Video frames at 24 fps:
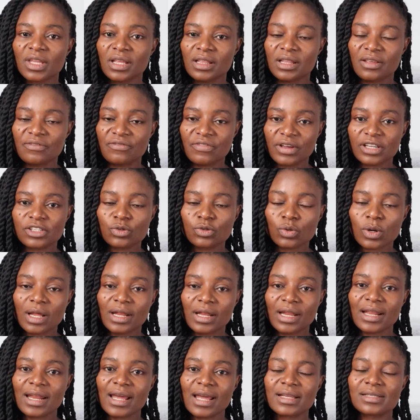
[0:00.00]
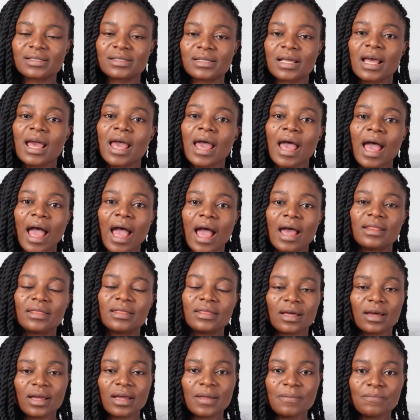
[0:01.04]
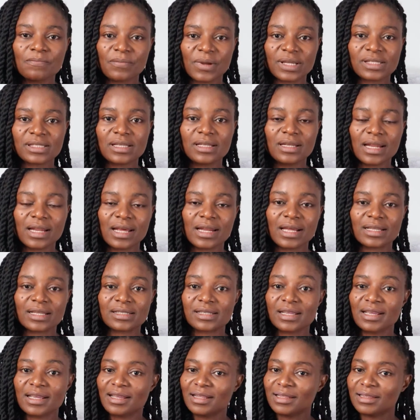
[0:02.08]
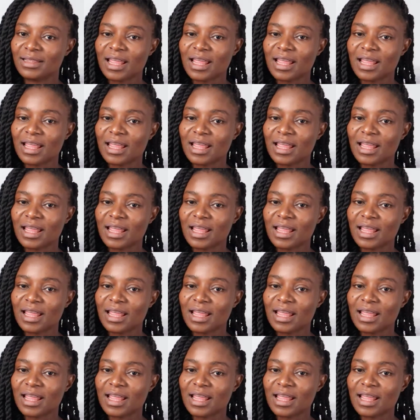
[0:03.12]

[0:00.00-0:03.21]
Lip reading: the virtual learners and the in-person learners.